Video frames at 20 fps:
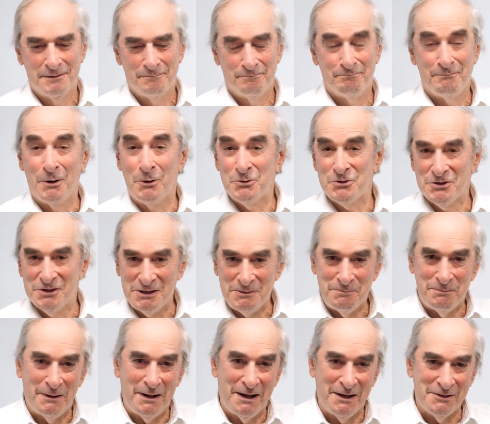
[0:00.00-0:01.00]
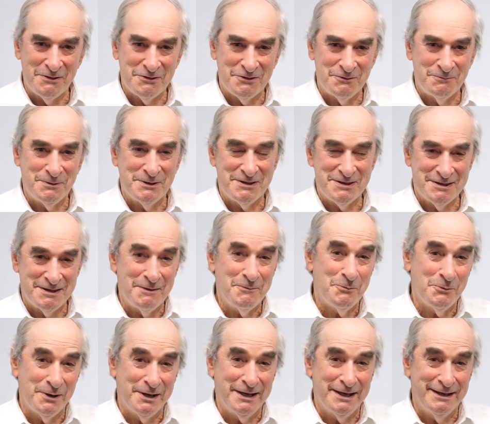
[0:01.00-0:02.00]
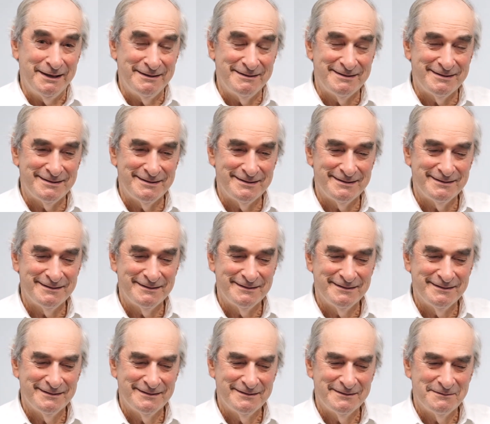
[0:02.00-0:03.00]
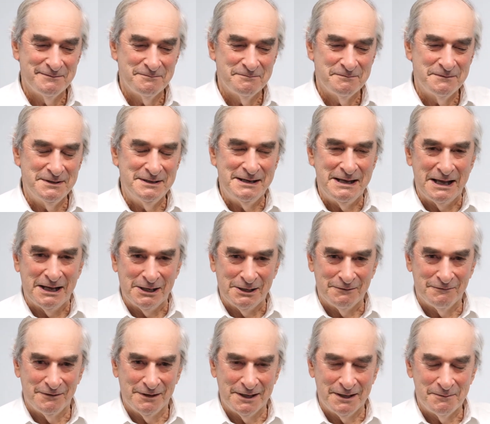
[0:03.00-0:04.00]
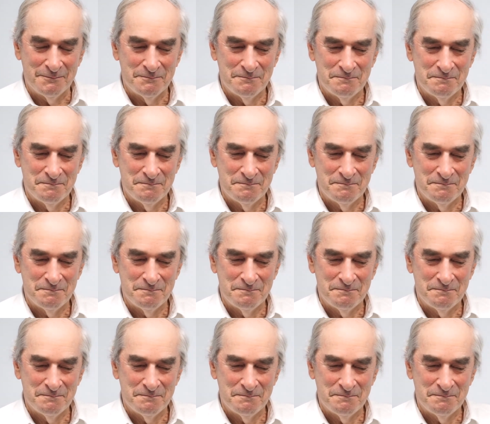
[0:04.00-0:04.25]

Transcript: Mostly positive, but some ways negatively.